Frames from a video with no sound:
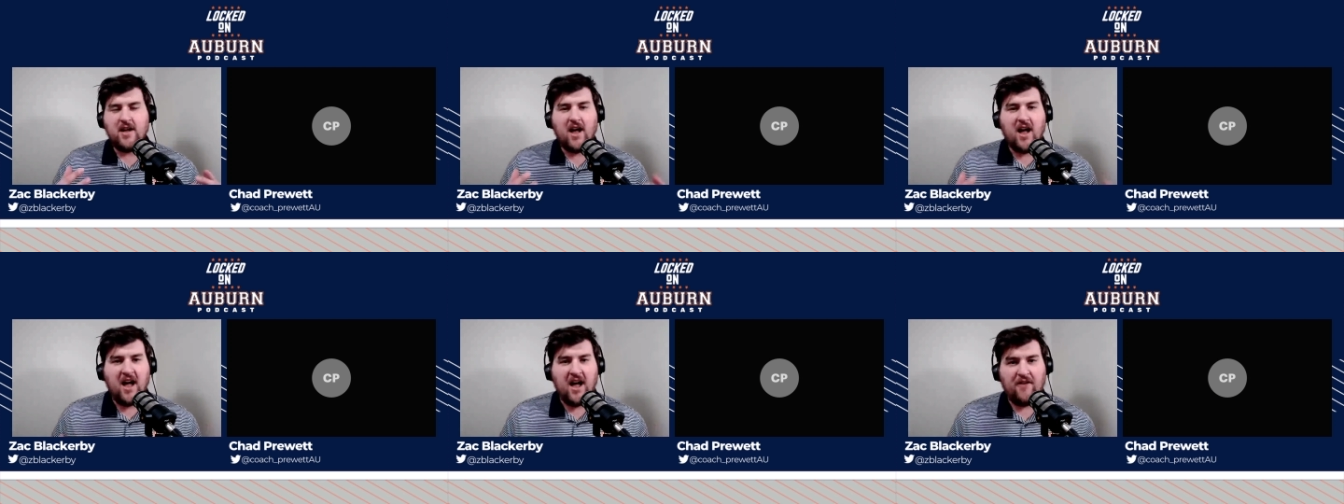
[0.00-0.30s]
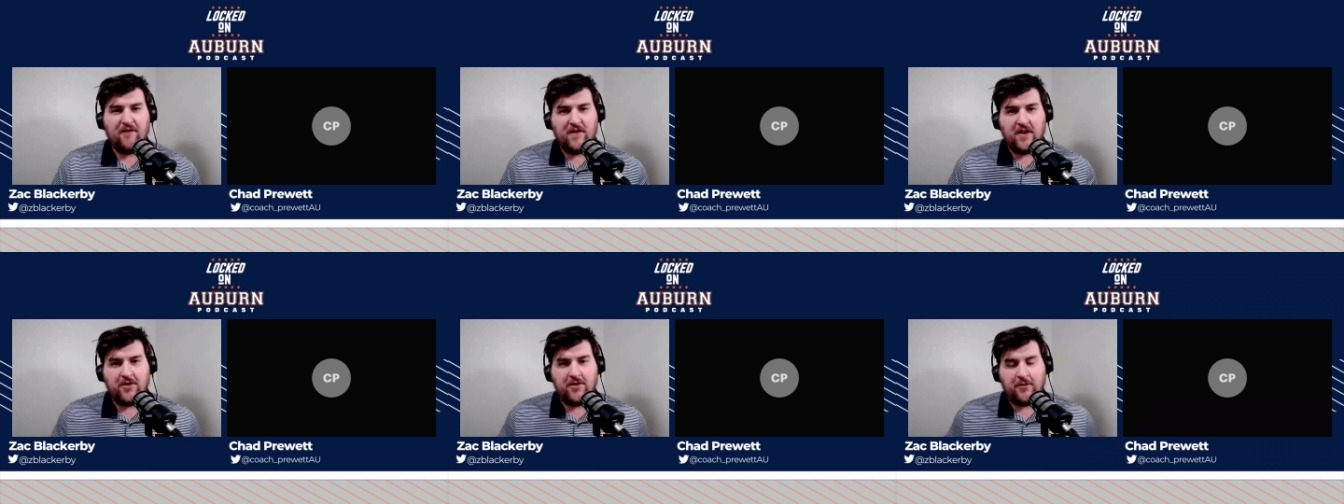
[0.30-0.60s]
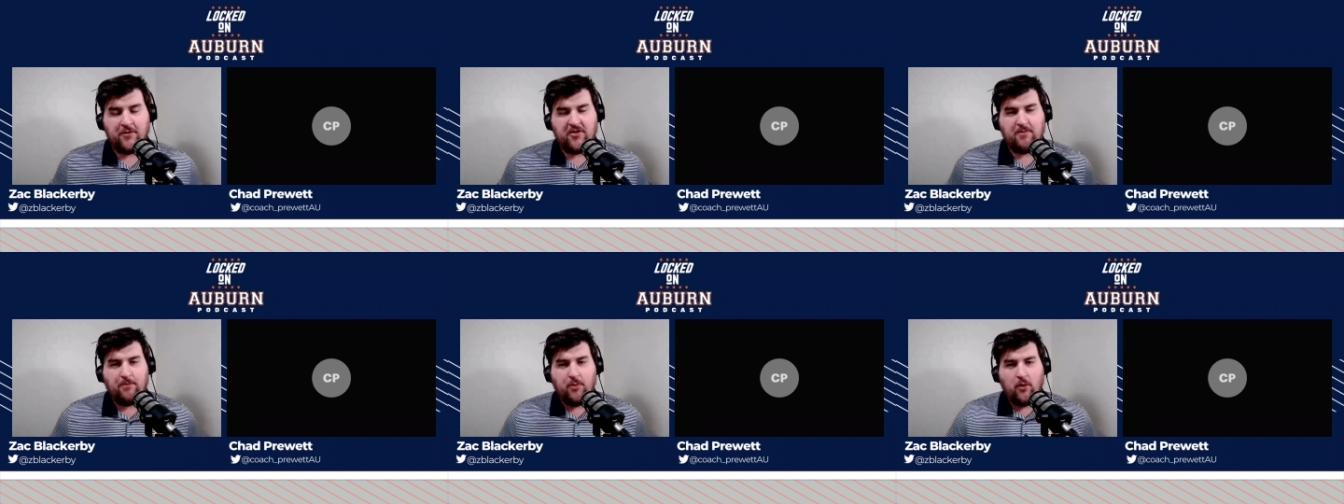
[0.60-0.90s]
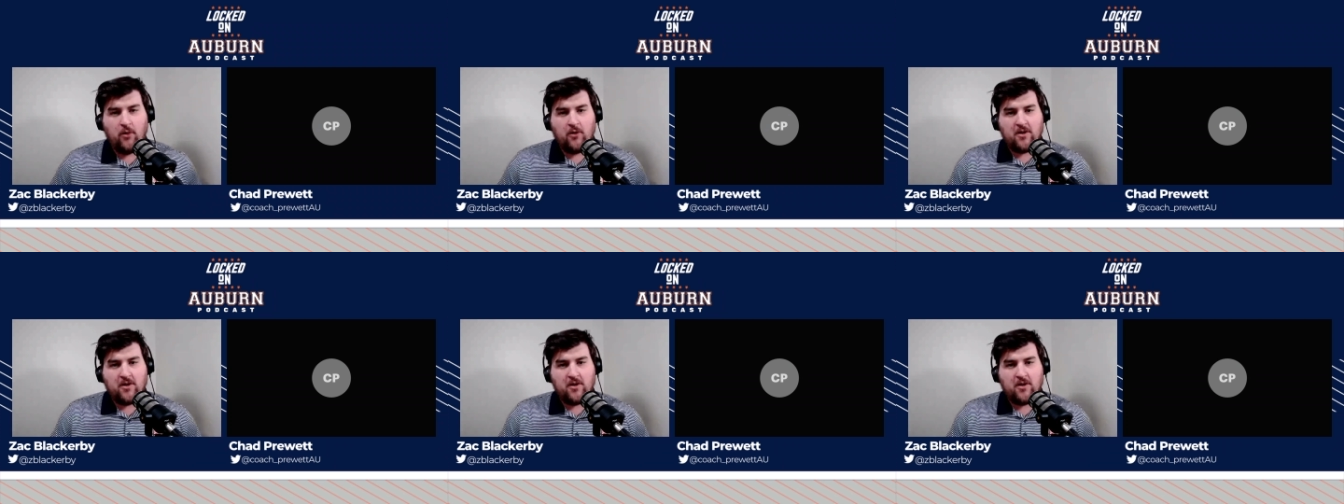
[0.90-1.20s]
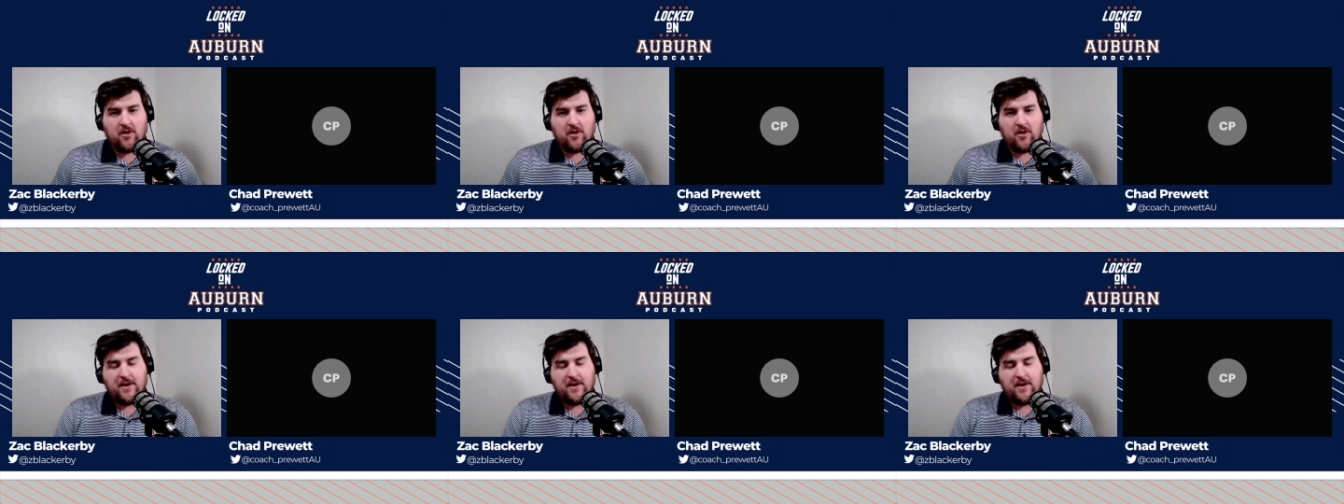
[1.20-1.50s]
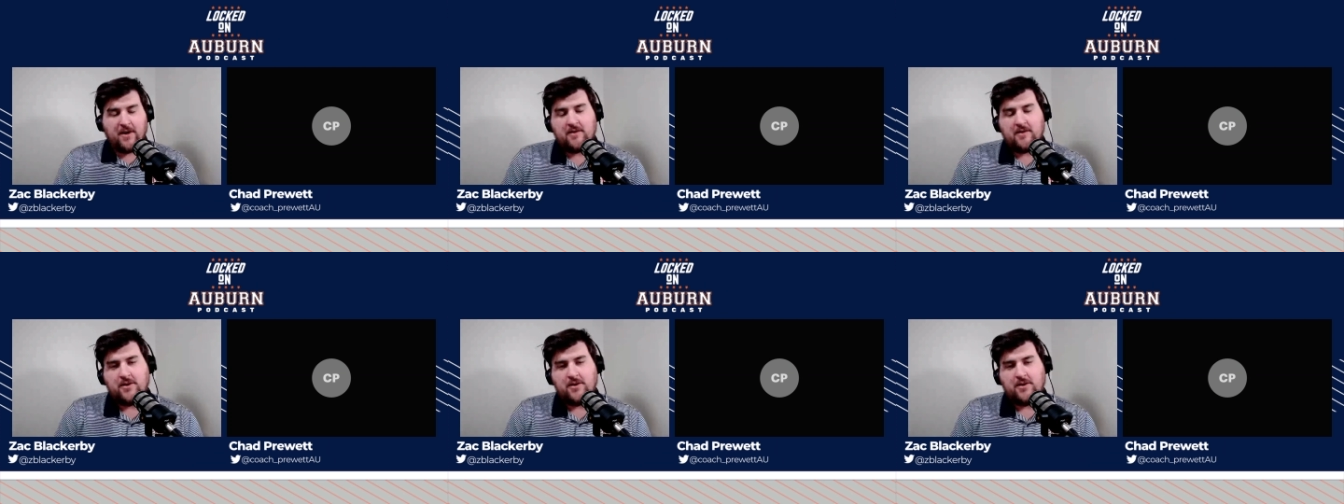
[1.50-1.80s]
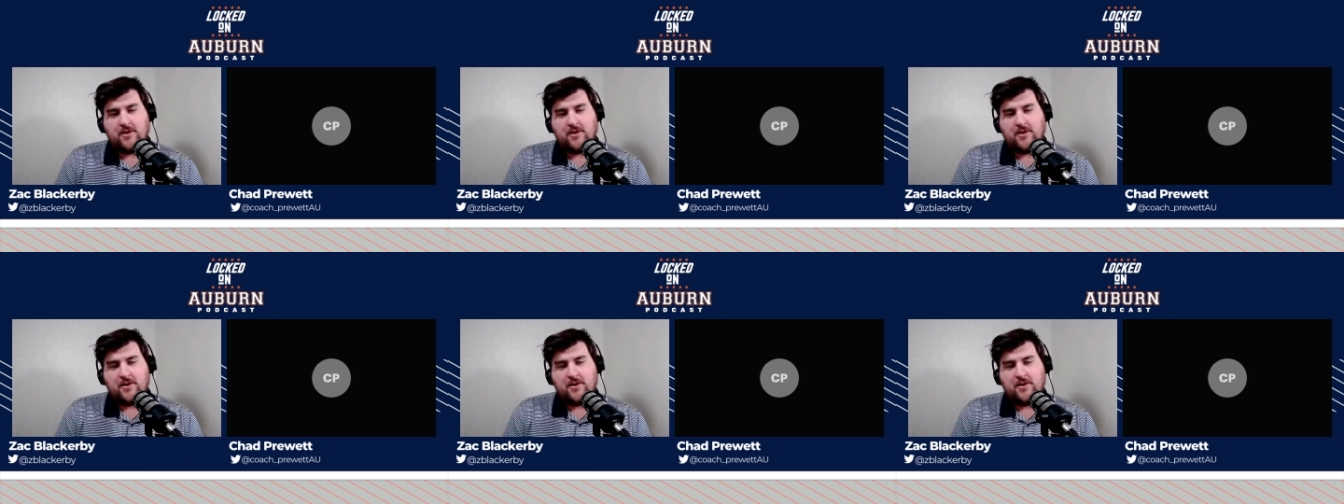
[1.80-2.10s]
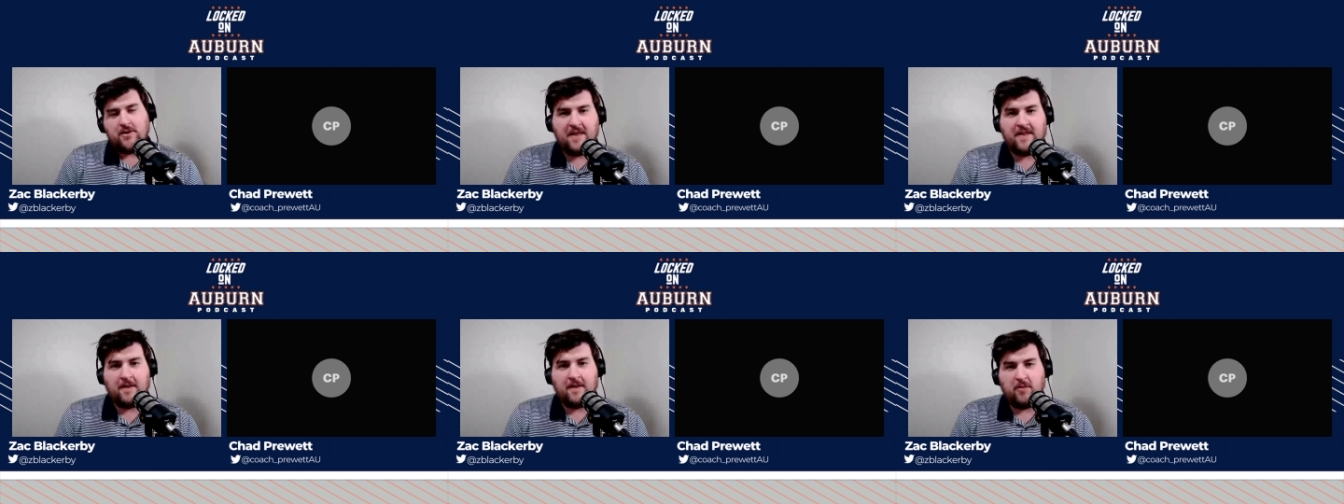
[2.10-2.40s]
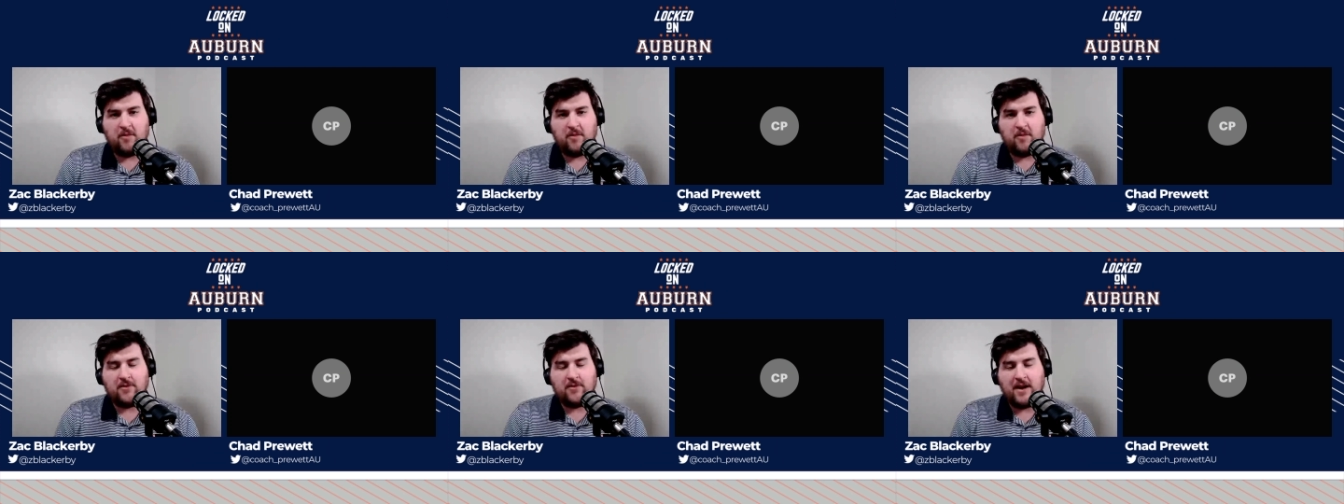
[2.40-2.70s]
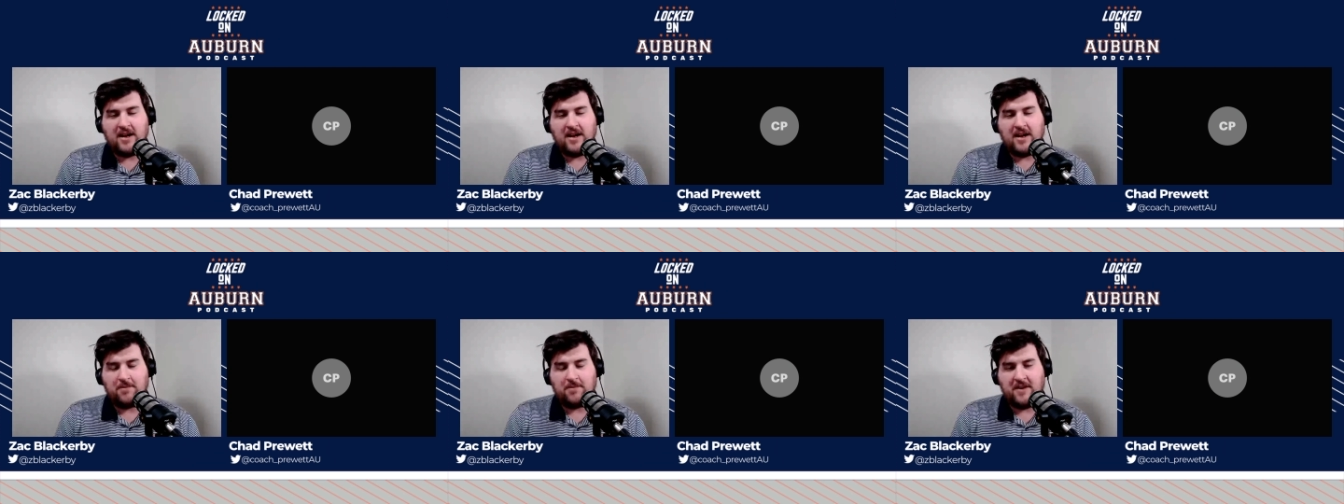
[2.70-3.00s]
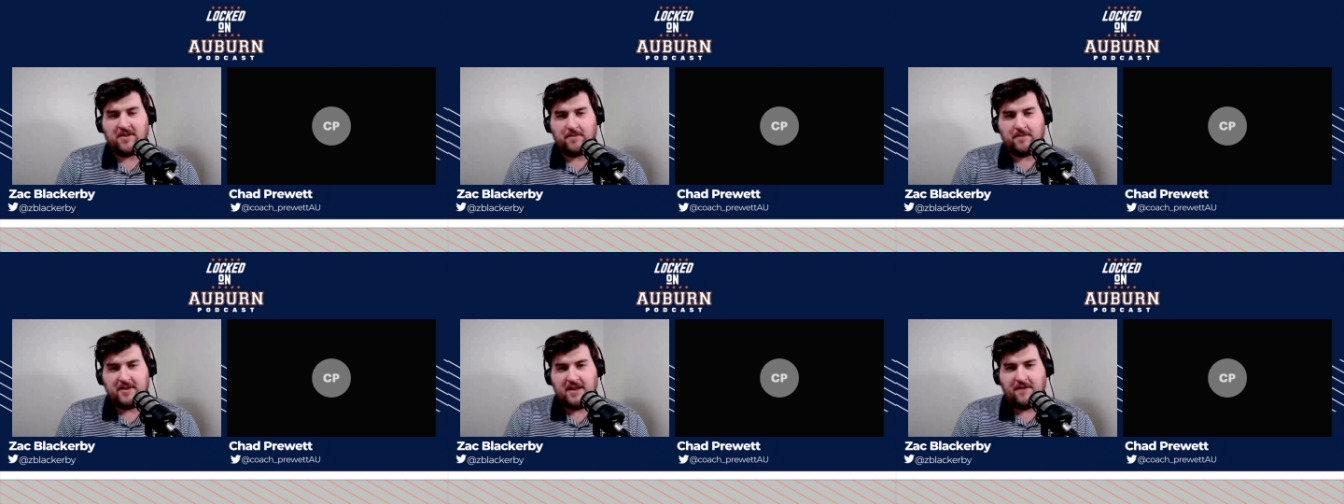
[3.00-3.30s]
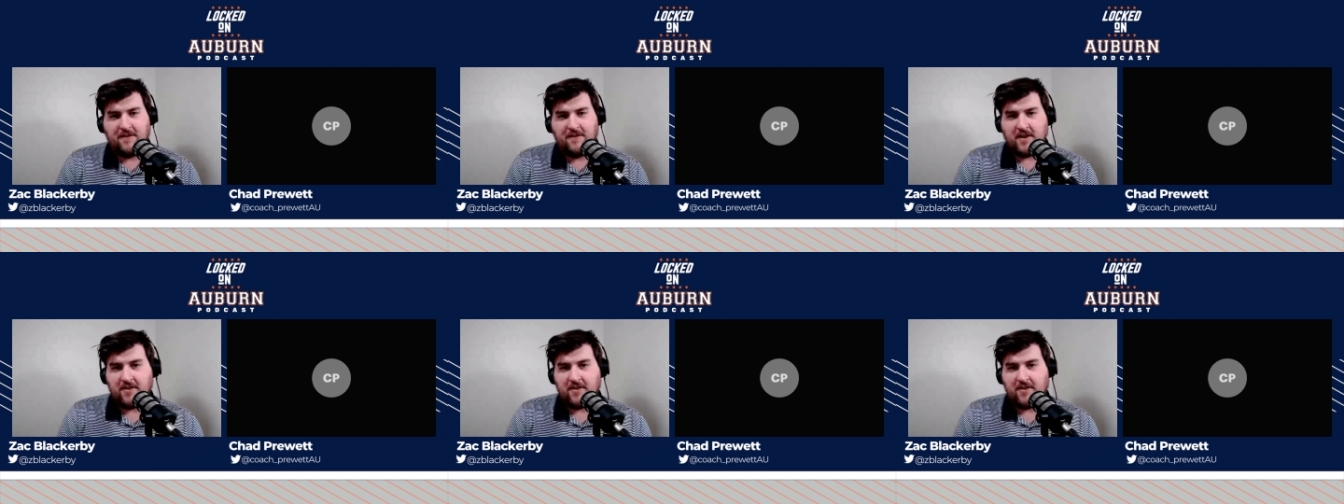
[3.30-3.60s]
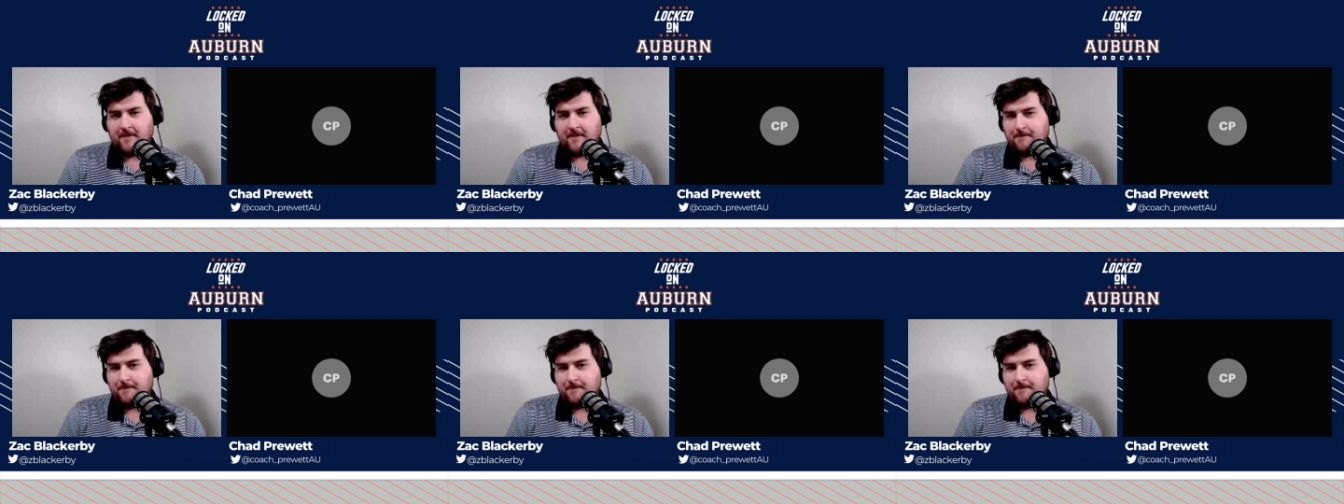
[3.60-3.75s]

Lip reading: offensive sport, but your guys seem to be ready to play some defense.